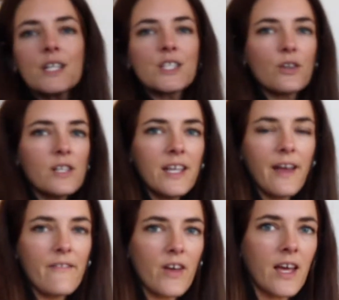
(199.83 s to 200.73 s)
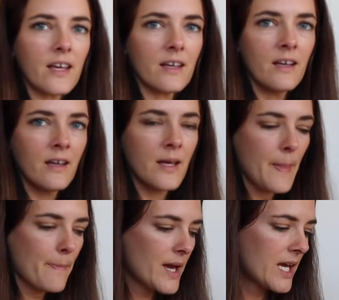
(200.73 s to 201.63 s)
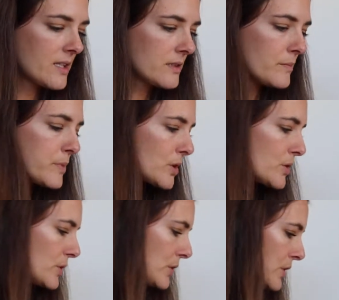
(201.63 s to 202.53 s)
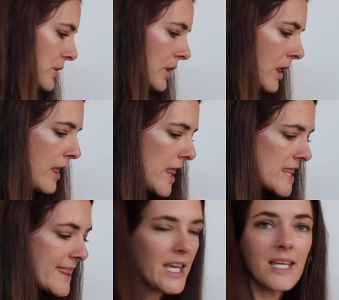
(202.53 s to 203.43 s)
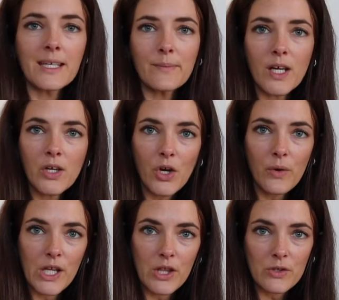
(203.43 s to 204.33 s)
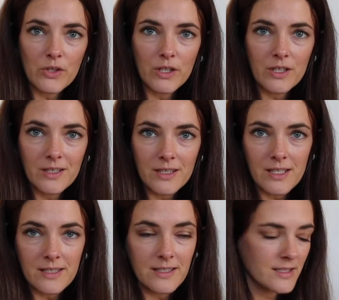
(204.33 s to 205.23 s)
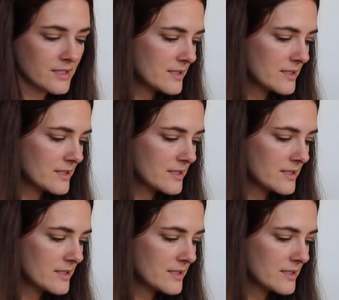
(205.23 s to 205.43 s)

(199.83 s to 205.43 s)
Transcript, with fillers: I totally have a pale blue theme going through this